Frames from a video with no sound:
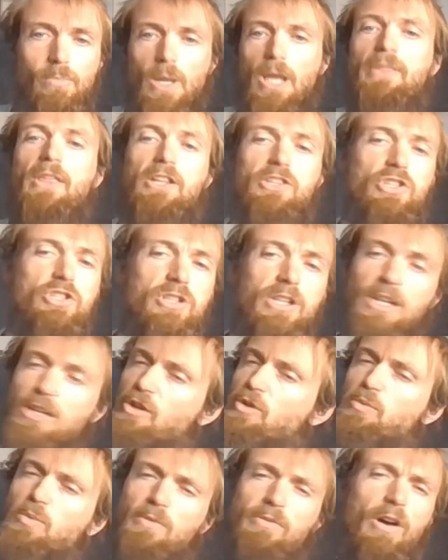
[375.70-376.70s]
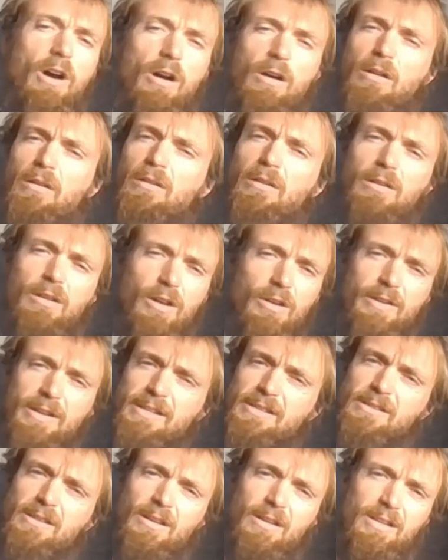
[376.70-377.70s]
And that doesn't include with her,
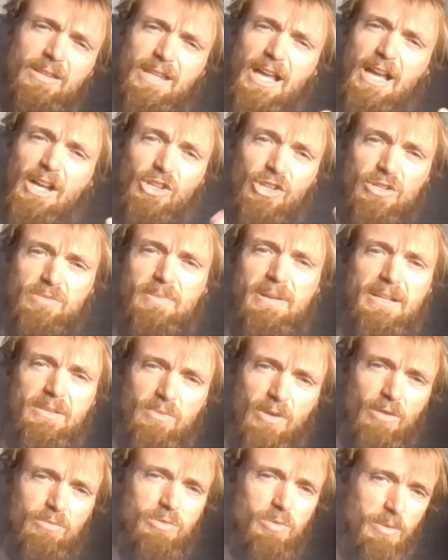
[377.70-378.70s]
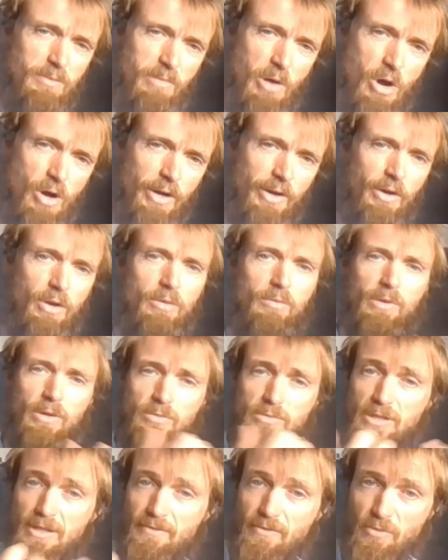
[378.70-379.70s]
guys. That just means when I was with a partner, when I
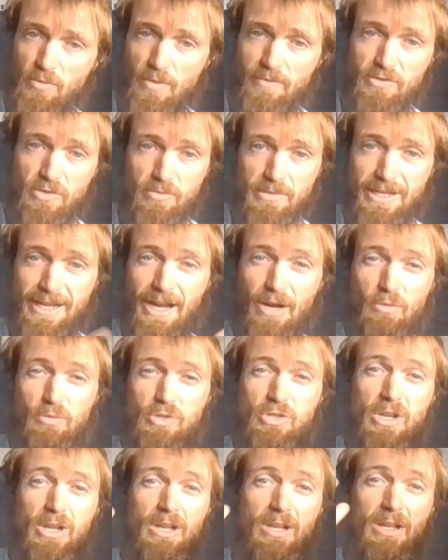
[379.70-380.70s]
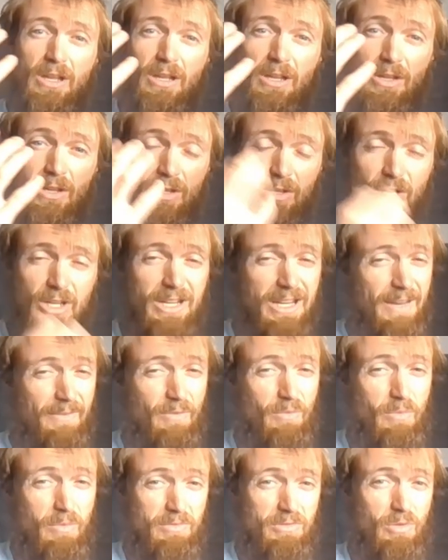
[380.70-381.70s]
was living with somebody else and
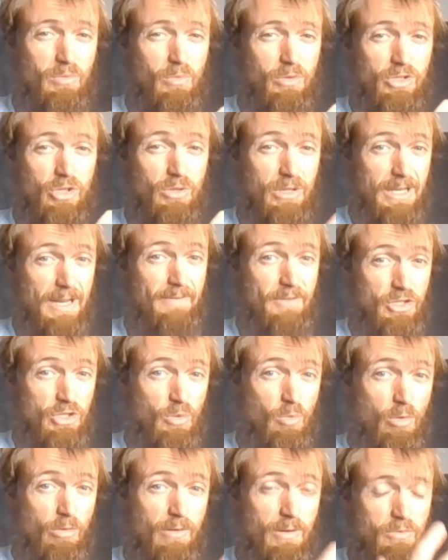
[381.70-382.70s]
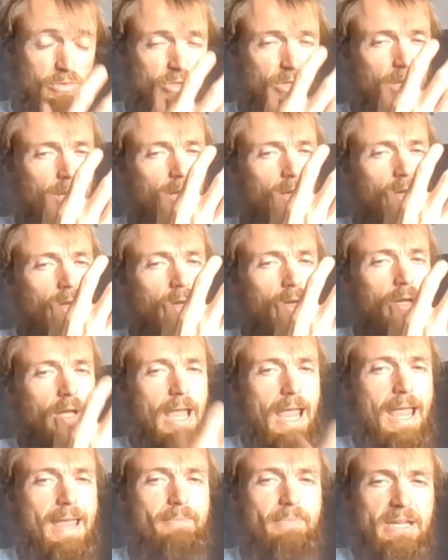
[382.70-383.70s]
living with some, living somewhere else.
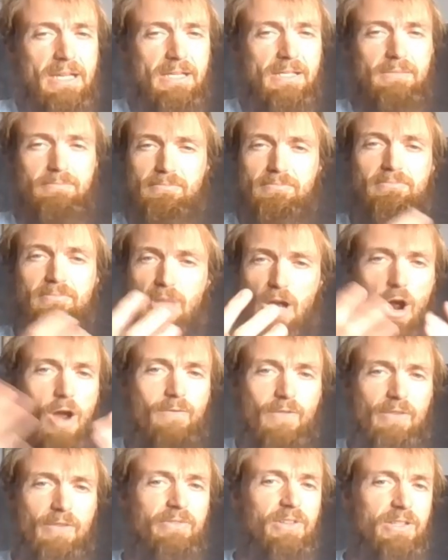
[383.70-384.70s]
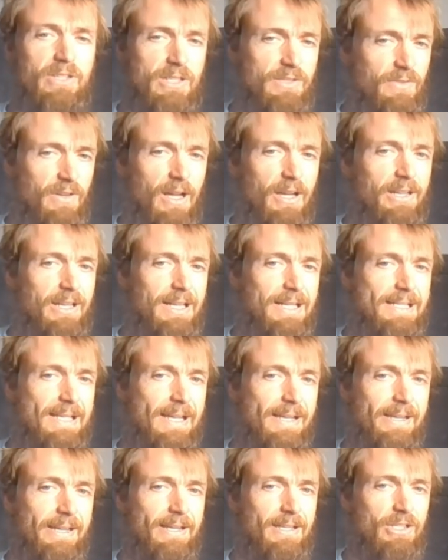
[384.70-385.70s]
It means I've lived in this flat nearly
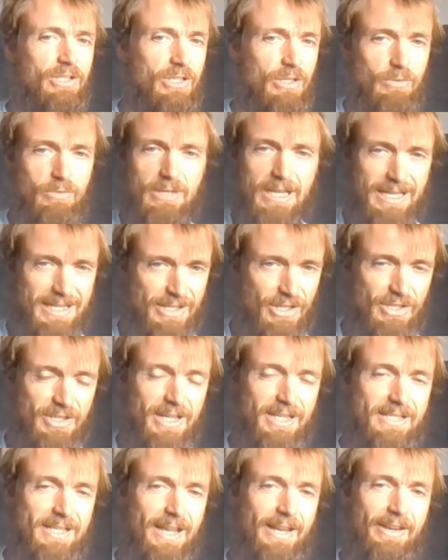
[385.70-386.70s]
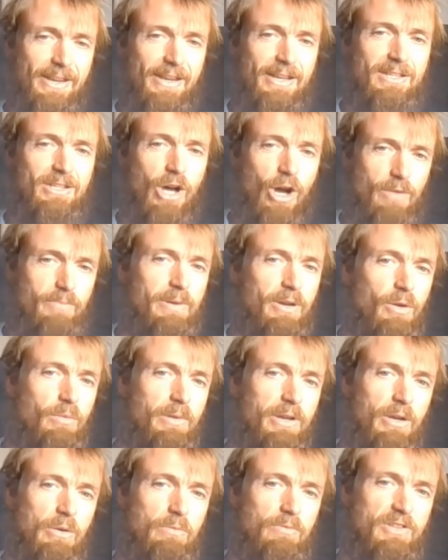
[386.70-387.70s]
ten years. So let's just say ten years. I've been on
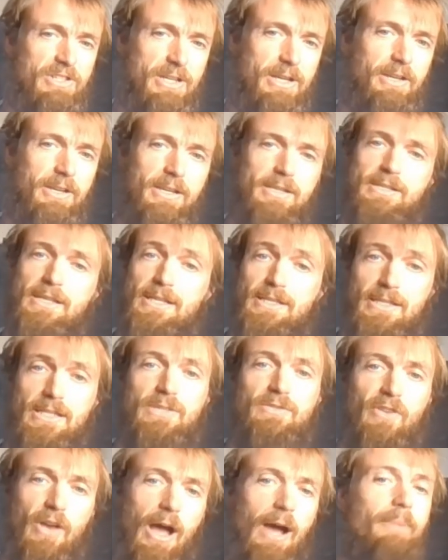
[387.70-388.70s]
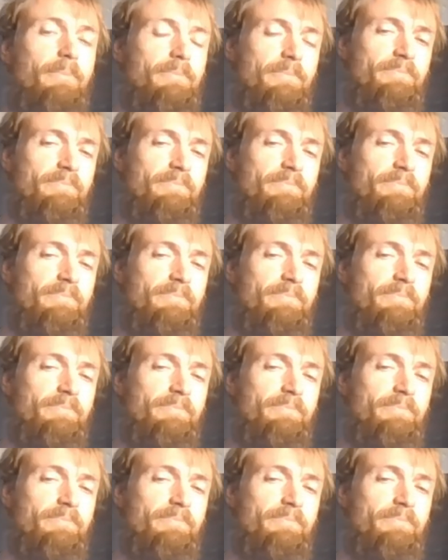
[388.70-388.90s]
my own for ten years in this flat.